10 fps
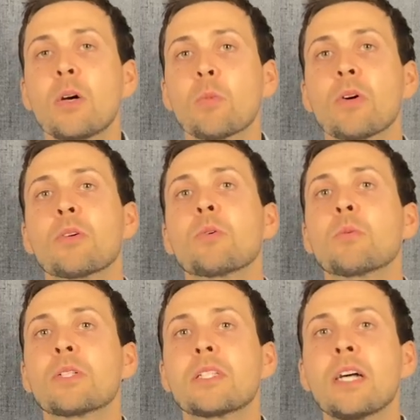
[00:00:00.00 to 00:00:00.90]
whether it
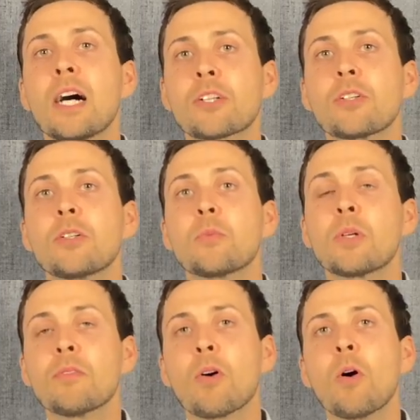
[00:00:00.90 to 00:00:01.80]
was doctrine,
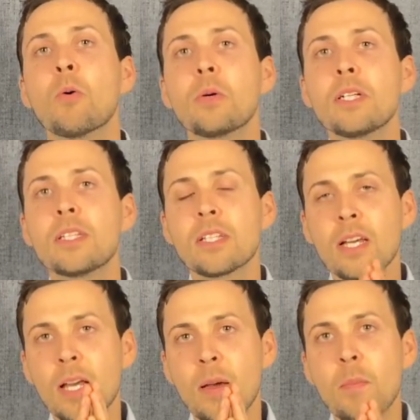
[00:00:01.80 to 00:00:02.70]
we have always
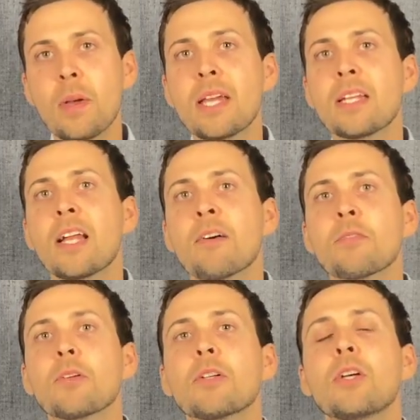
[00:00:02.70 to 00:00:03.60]
made an
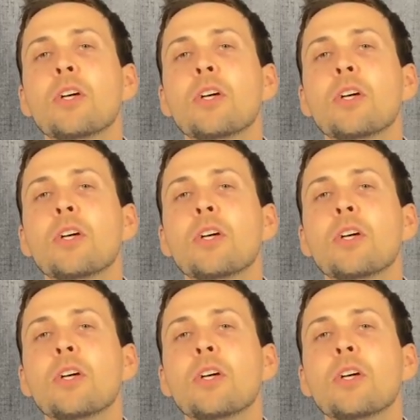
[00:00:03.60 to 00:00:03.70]
effort